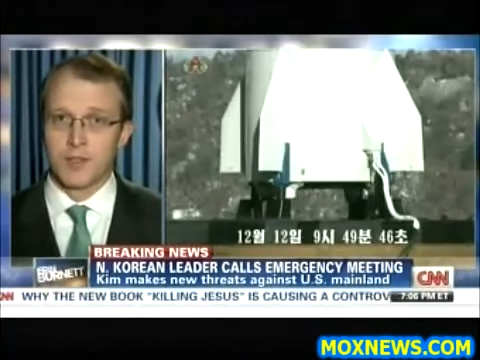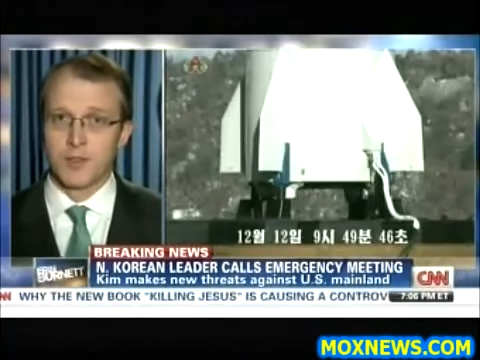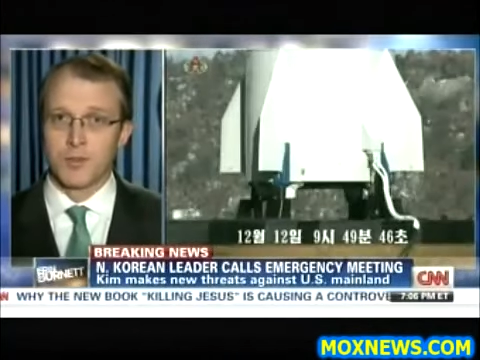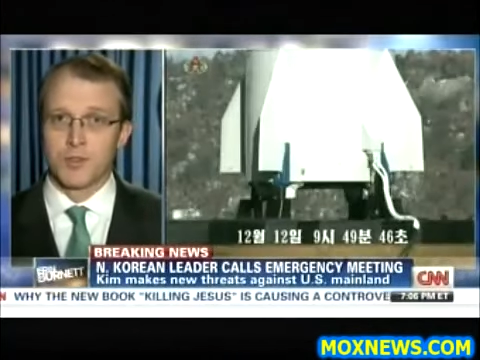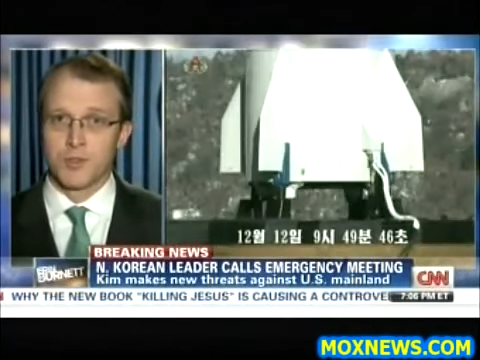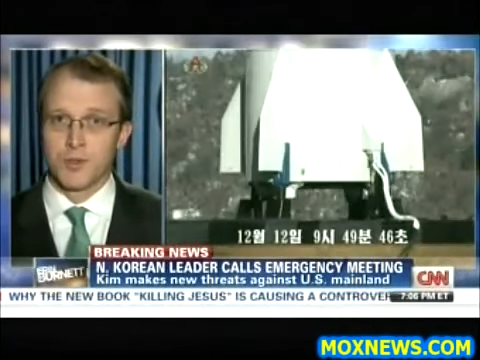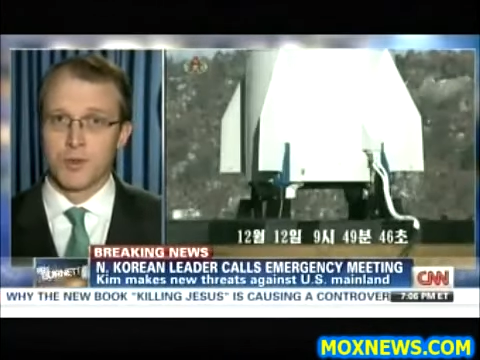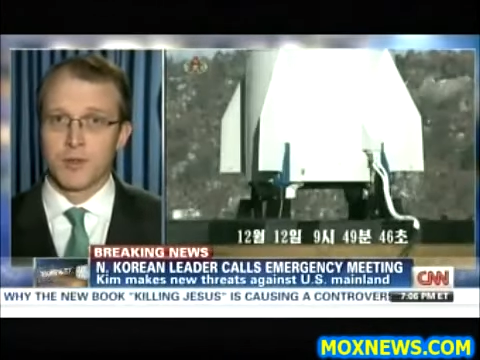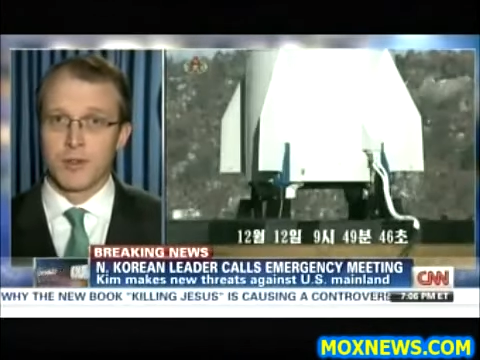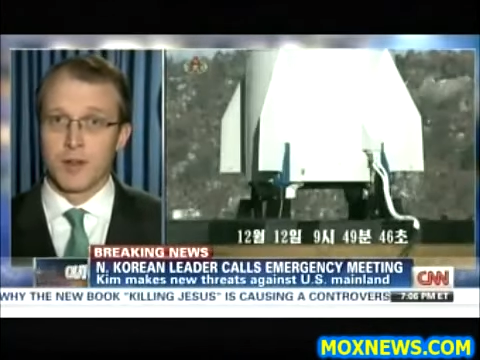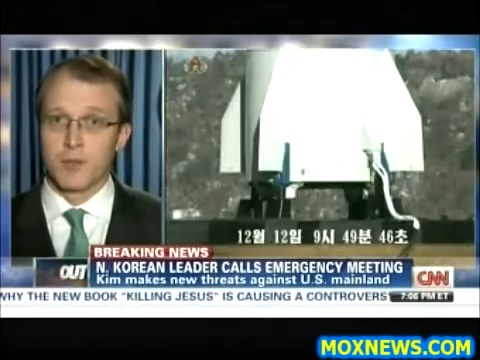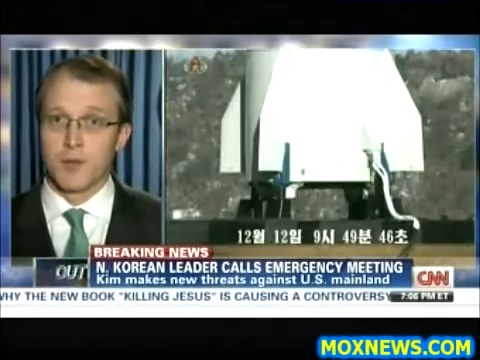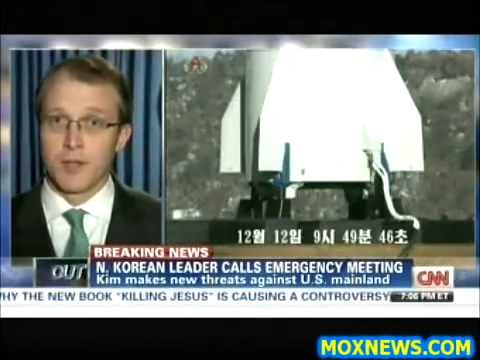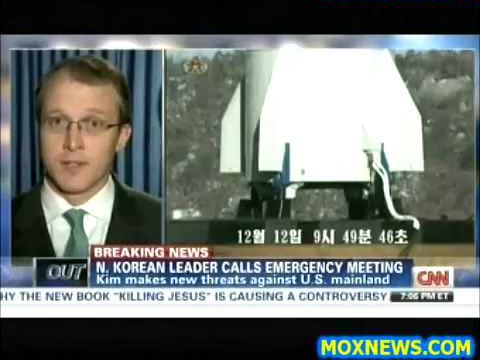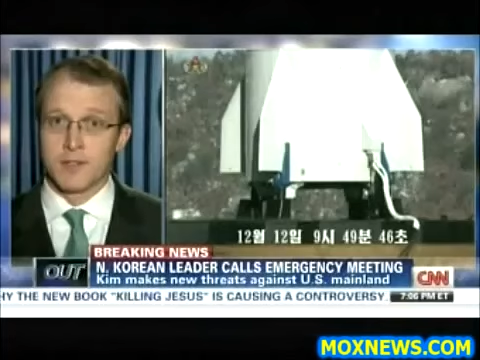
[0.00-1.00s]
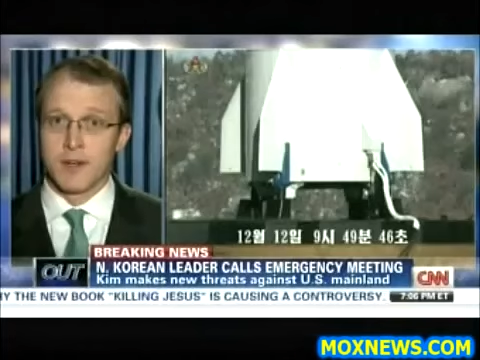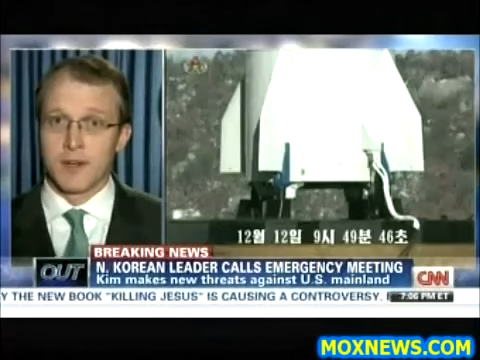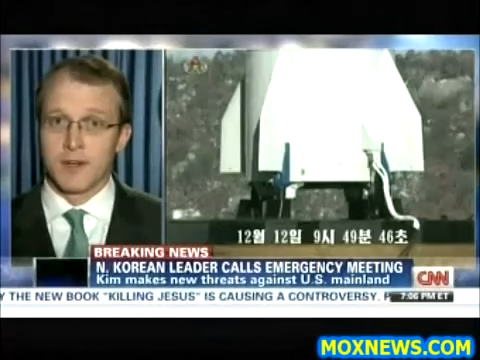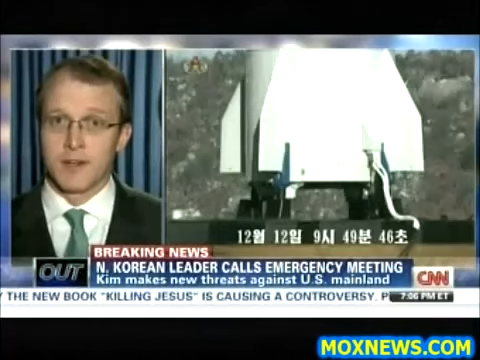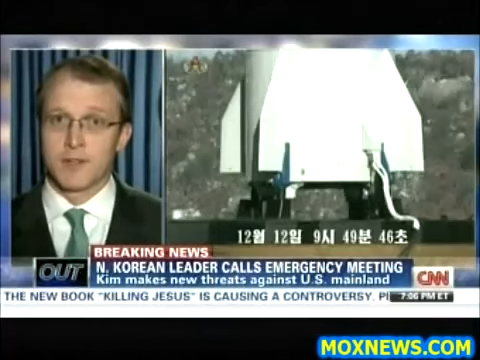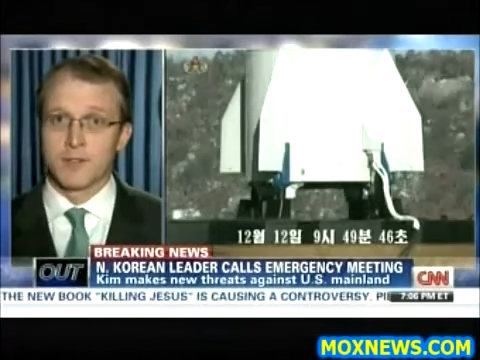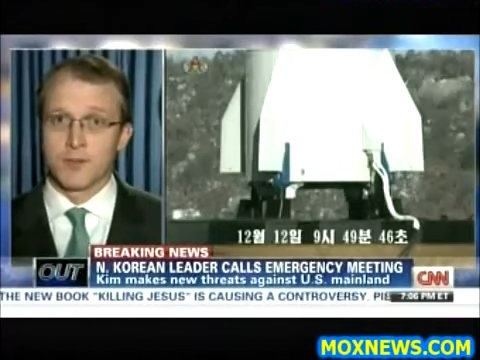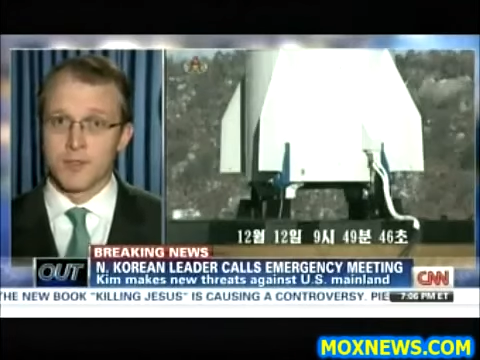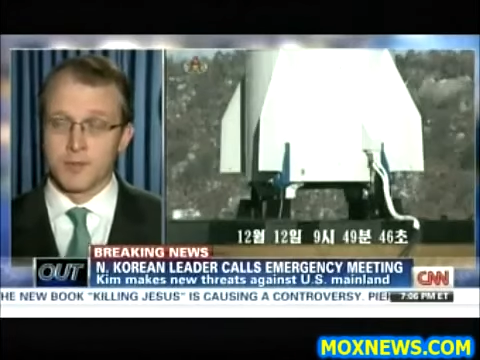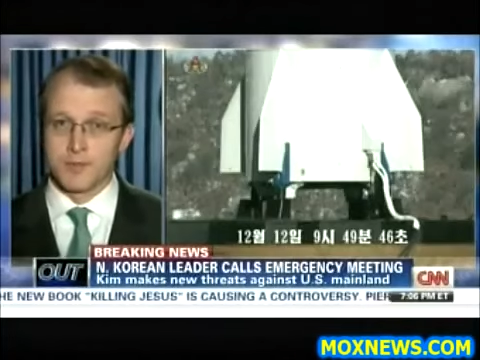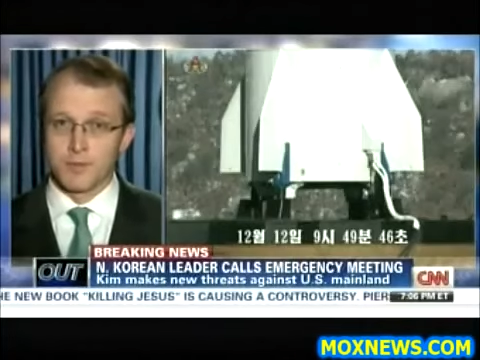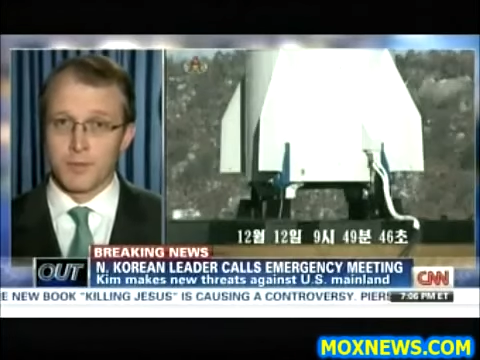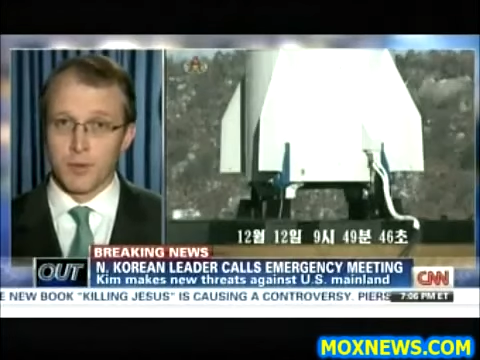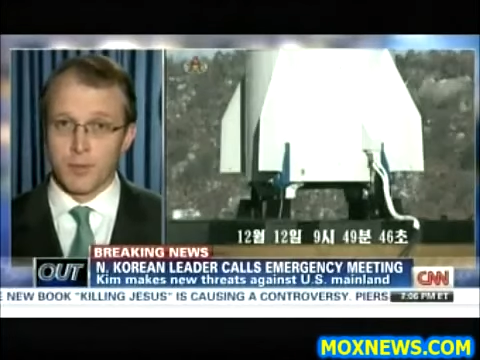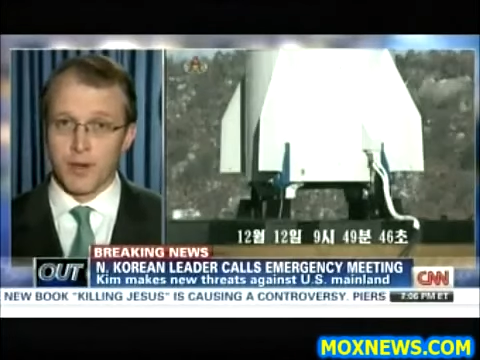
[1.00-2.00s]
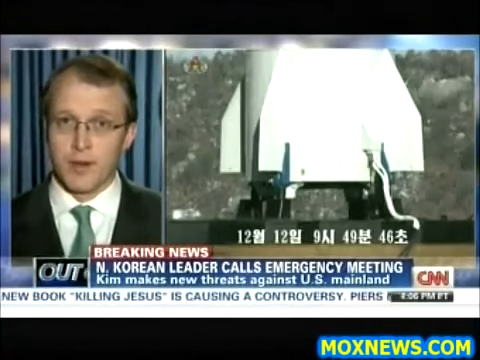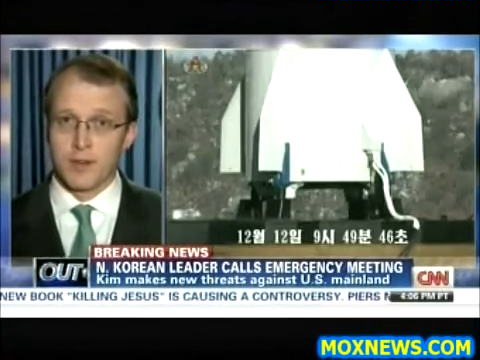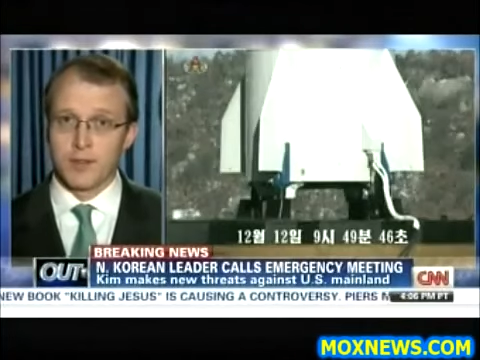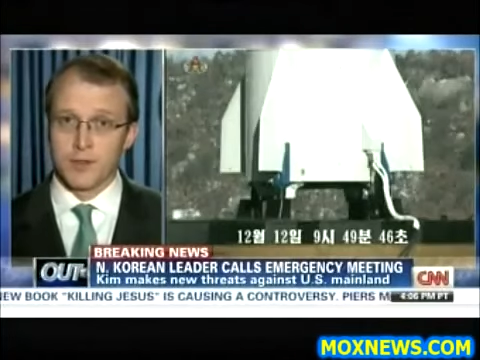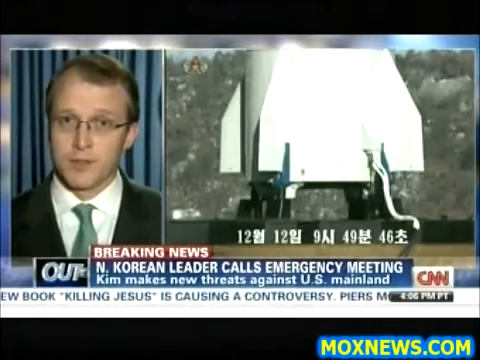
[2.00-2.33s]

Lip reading: to ensure that our military is prepared